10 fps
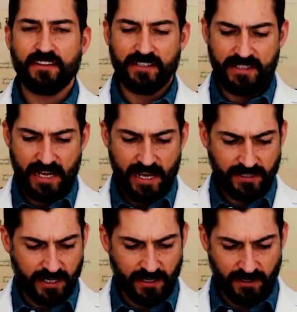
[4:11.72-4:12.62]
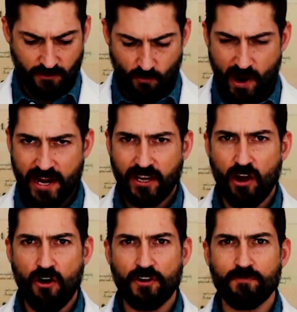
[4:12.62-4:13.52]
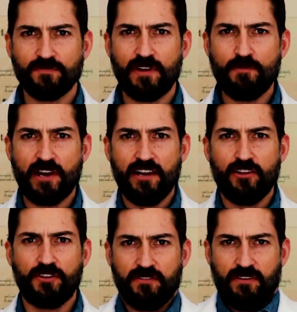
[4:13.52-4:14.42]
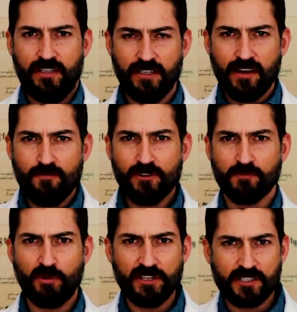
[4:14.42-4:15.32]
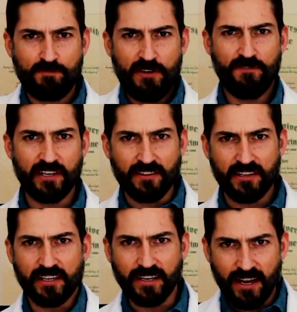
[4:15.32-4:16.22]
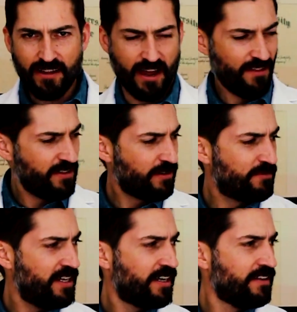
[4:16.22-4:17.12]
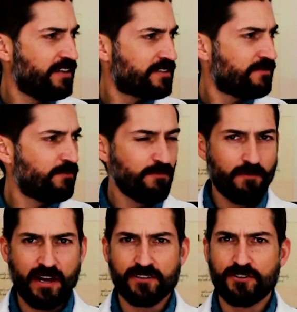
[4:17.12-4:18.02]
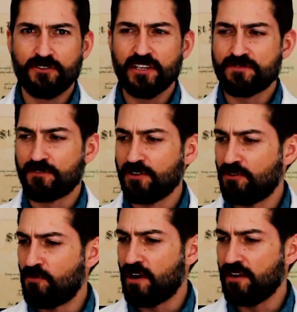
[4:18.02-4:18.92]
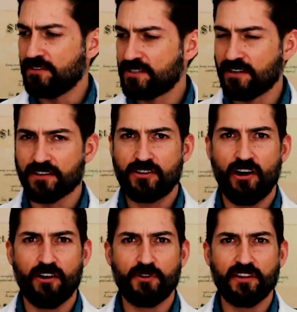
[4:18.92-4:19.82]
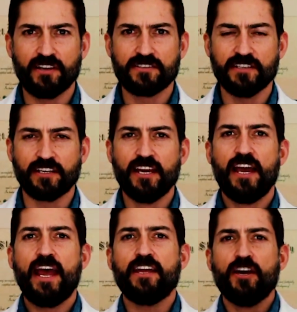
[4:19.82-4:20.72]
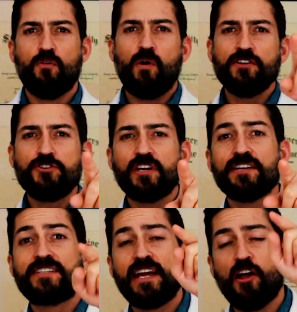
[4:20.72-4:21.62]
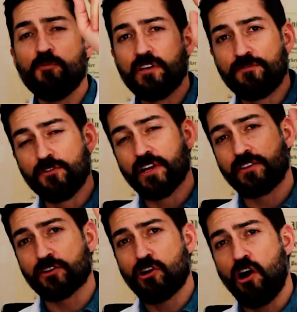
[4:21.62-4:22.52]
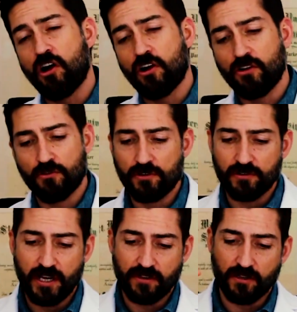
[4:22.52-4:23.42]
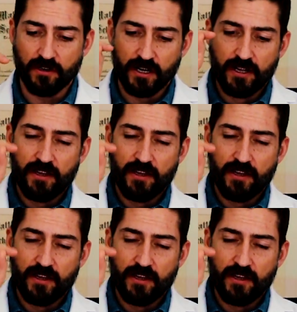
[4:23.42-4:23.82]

the desk, I got the white coat, I'm kind of looking pretty spiffy, I think. I think I'm digging this. We might do this for a little while instead of the car. What do you guys think? Hey, why don't you guys tell me if you like the car or you like the